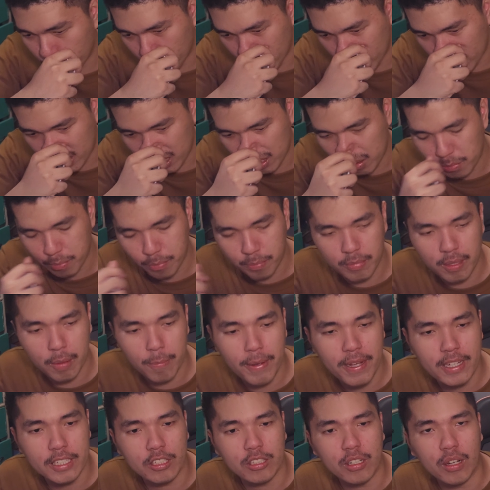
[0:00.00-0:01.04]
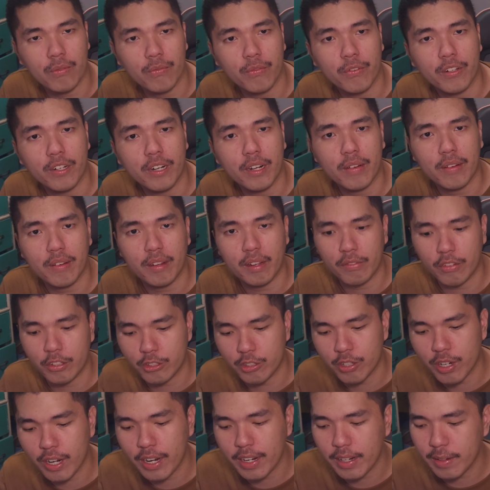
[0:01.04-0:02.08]
it's the best comfort I'll ever
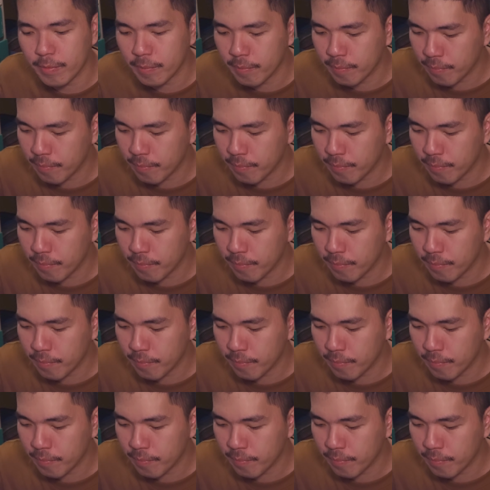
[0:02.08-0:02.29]
try.